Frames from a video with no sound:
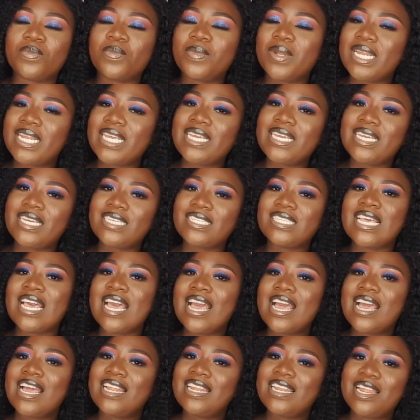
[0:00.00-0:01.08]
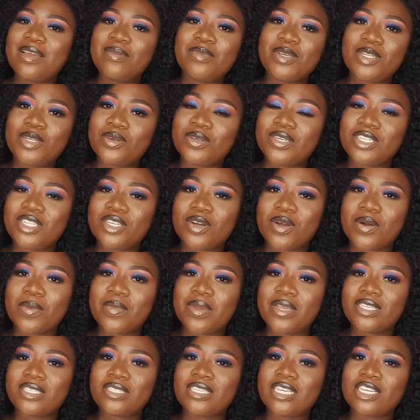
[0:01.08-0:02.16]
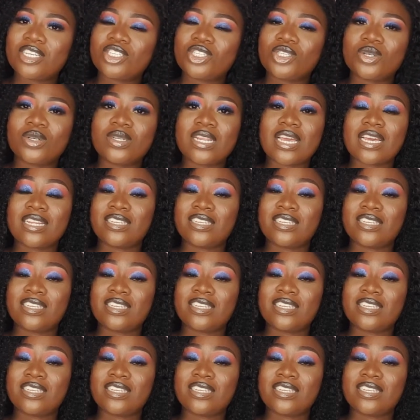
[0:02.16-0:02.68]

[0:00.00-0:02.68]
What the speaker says: please let me know in the comment section.